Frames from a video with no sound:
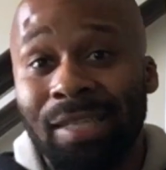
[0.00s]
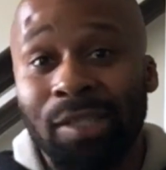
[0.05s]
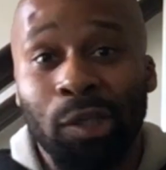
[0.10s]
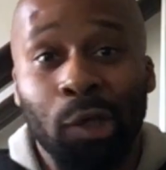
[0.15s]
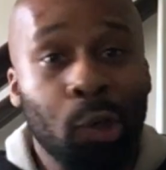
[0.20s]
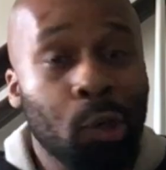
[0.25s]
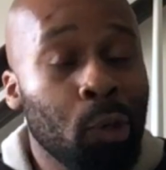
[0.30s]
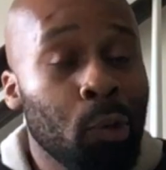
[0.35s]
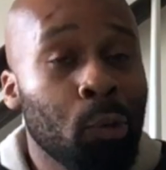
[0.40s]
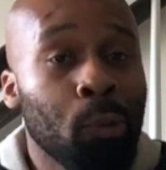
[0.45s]

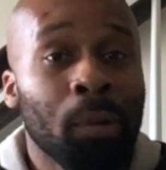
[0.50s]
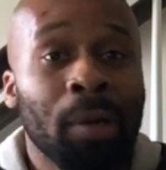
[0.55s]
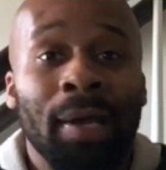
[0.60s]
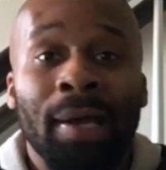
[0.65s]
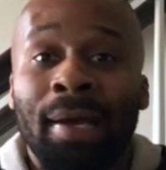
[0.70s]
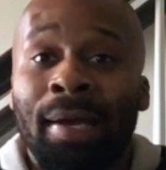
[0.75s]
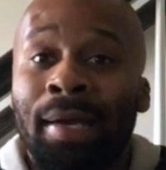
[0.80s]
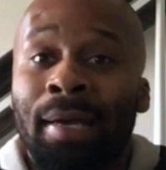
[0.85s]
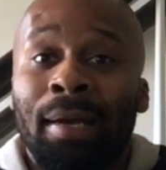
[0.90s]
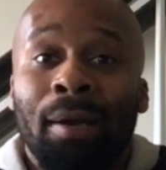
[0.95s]
So
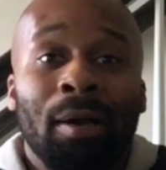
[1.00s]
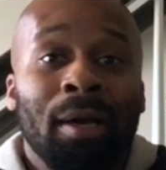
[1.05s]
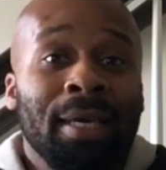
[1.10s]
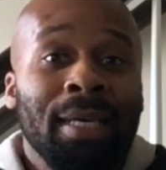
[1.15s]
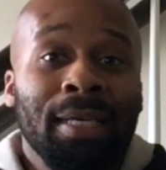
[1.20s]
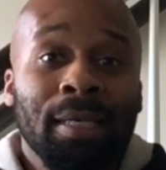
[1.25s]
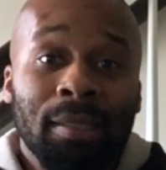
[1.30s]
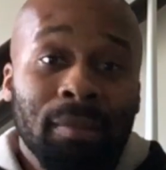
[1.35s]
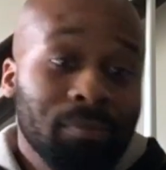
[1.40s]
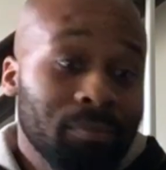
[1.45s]

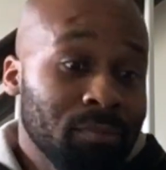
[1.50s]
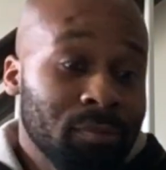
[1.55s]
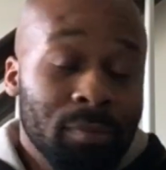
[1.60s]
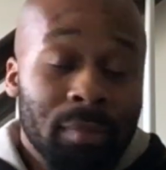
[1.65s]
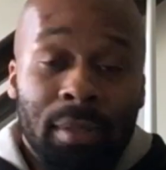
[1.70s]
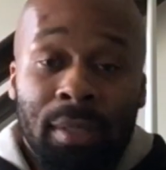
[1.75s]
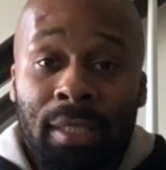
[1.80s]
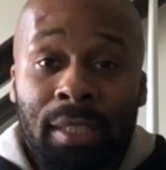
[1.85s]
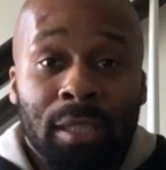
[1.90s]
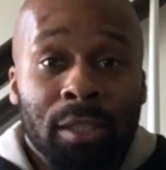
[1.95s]
he
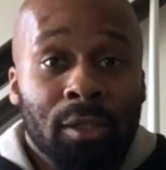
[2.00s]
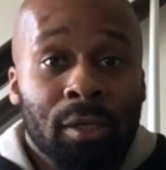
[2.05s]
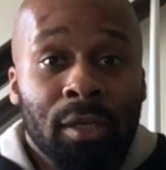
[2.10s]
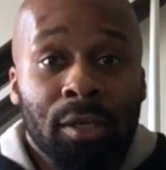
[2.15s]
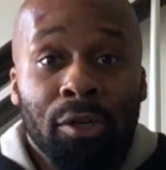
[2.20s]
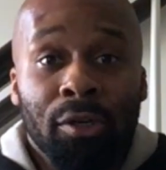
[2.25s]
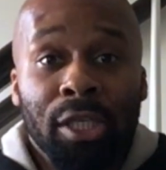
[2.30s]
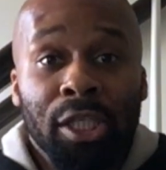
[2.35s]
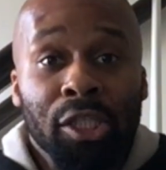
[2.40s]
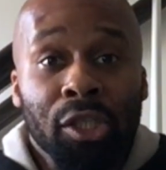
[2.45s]
is
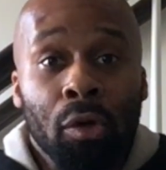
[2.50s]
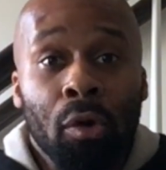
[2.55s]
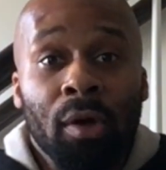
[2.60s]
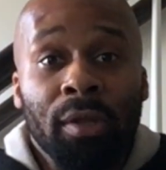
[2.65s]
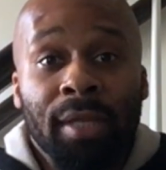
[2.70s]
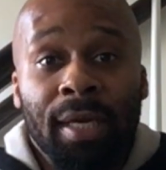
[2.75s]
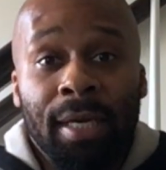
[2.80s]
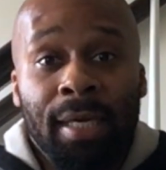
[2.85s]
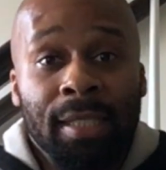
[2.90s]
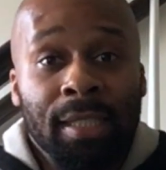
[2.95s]
clearly
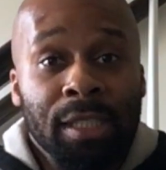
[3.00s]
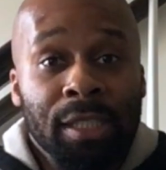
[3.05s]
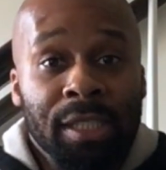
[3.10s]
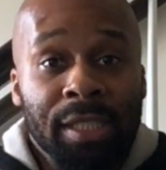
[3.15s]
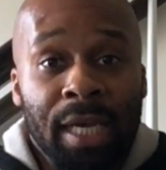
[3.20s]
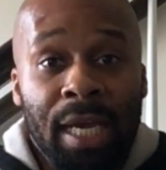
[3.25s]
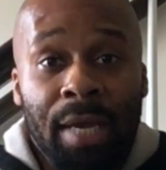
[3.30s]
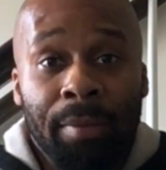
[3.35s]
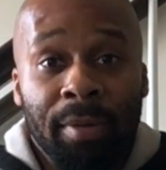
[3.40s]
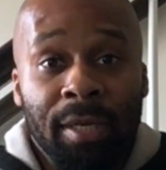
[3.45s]
showing that he's in
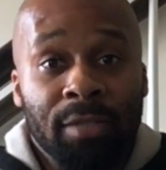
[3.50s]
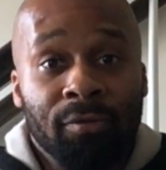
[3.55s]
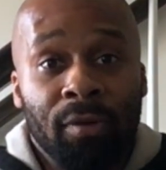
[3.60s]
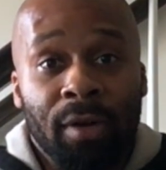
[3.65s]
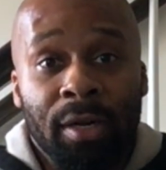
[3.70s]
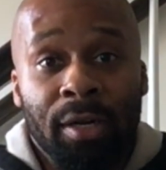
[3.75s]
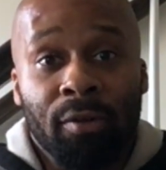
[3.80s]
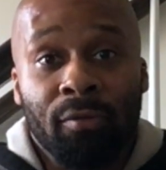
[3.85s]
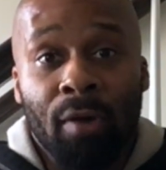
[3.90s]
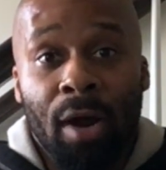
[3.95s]
shape. He's
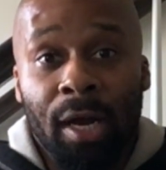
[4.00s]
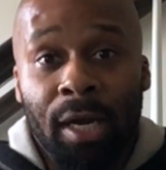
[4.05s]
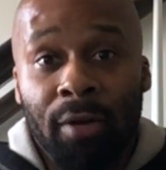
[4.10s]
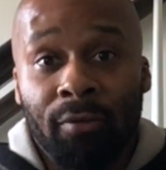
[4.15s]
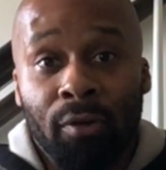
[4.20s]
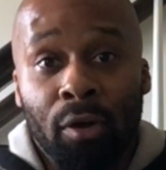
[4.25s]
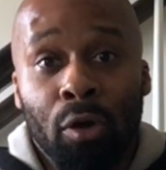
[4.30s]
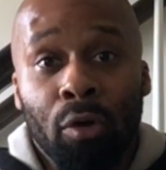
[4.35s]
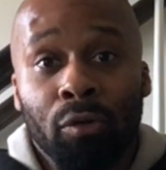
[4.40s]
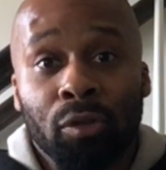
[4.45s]
ready to rock
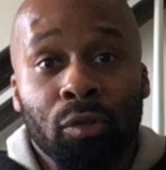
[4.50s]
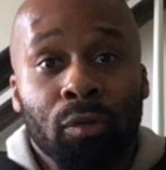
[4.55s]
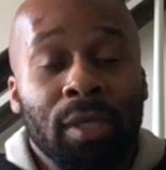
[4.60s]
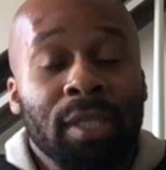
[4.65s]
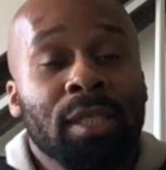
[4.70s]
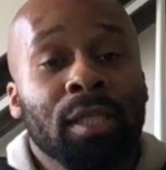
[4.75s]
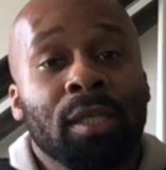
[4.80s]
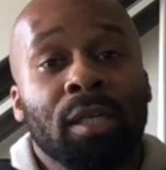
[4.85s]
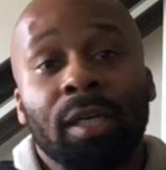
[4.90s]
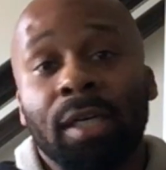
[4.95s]
and roll. So
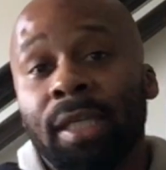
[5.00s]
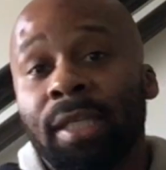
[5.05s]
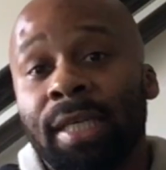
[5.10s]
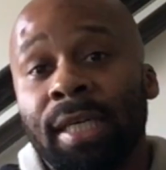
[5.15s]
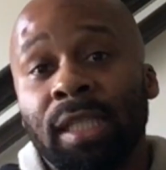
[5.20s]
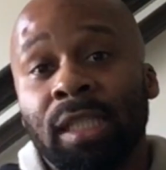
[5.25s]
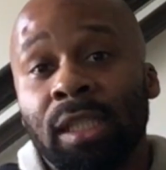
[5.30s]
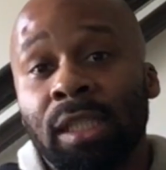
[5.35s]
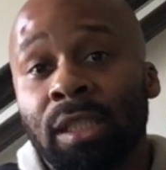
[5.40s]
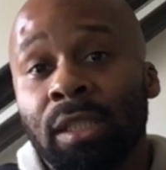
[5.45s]
he's a good
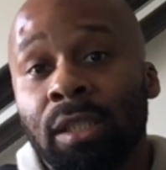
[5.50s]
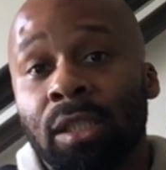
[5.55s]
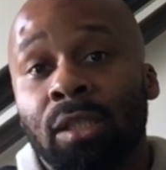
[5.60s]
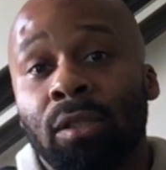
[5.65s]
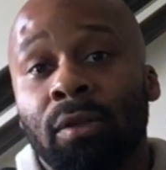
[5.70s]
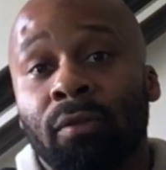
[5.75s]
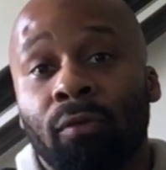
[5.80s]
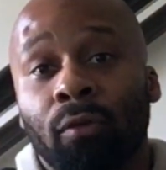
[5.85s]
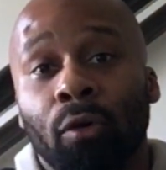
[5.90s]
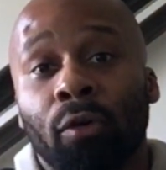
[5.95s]
addition
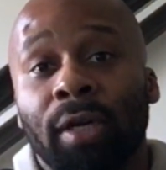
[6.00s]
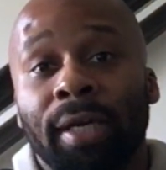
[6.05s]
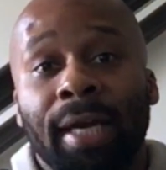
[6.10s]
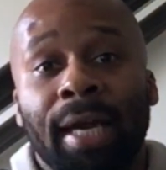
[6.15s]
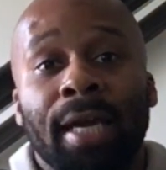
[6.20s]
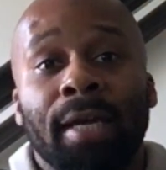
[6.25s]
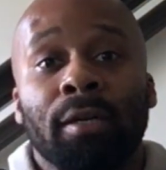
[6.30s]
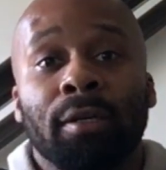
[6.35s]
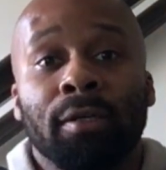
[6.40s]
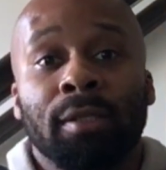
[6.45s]
to the Florida
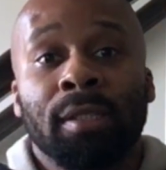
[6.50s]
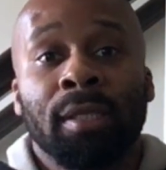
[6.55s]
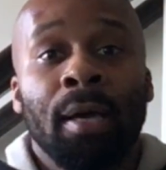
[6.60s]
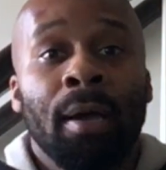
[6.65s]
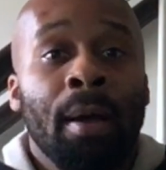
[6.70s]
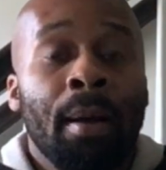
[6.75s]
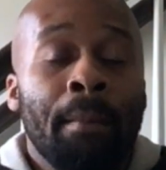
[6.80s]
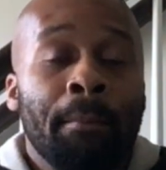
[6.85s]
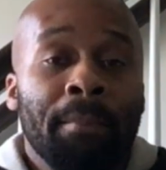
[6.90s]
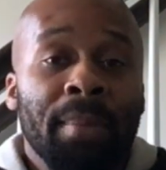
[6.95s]
Gators
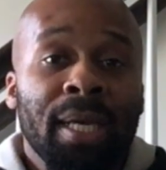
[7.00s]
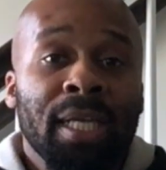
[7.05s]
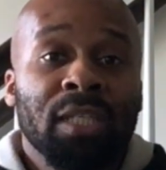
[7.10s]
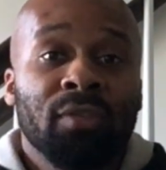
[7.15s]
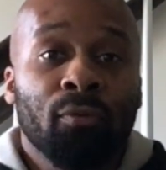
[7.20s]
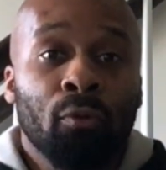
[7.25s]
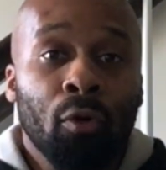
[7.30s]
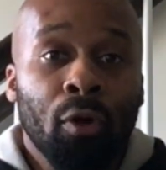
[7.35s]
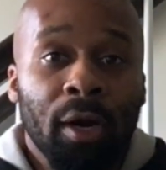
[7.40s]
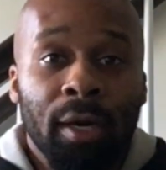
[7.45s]

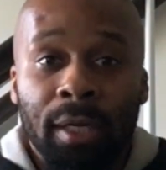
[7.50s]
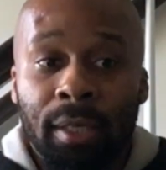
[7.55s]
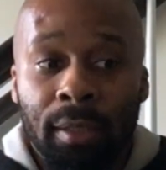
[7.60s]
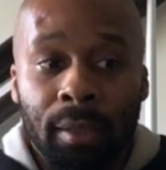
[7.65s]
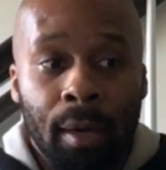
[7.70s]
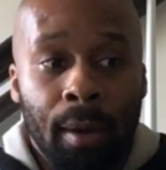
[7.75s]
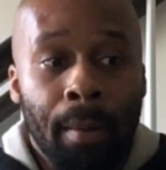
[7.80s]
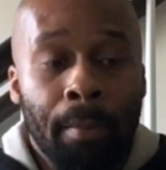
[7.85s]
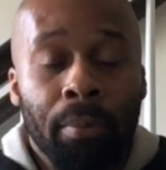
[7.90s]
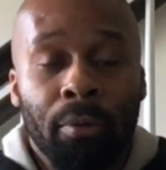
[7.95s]
men's
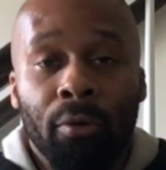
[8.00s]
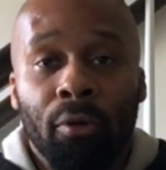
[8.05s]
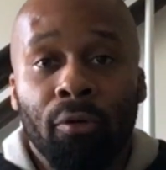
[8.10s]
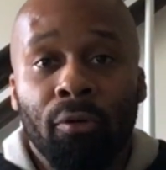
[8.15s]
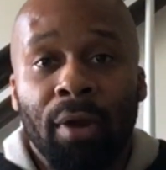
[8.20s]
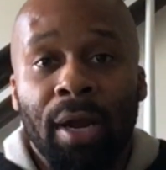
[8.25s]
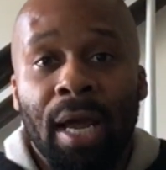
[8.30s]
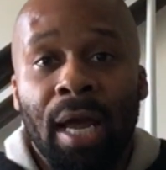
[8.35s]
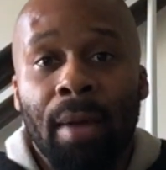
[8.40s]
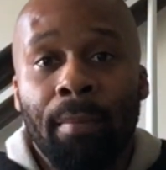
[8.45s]
400
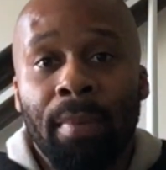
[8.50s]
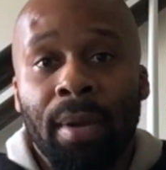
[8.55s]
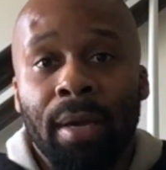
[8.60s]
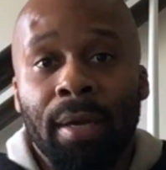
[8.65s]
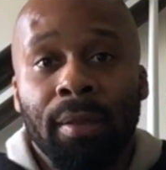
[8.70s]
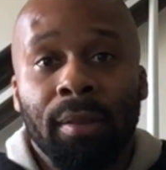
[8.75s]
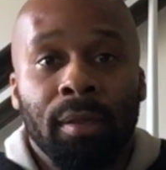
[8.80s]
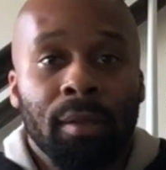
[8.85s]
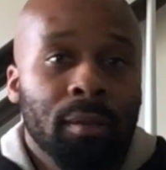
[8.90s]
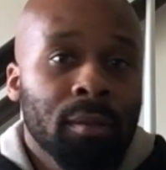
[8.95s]
program,
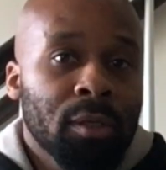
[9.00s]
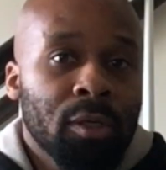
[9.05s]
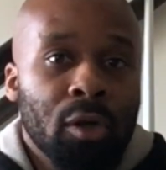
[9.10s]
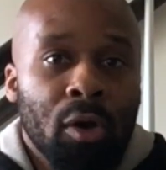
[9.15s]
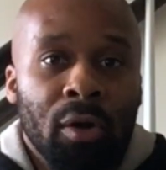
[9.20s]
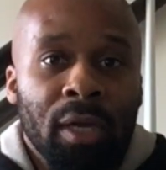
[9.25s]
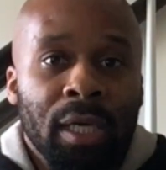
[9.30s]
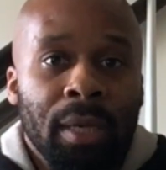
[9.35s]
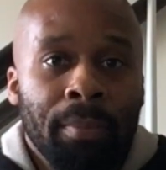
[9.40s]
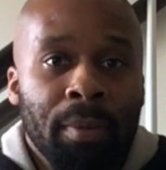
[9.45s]
and he
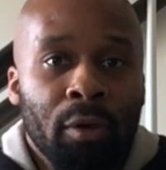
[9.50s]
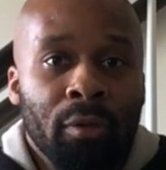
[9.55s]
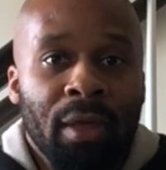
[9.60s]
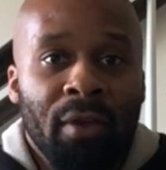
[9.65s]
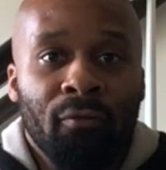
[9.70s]
could be on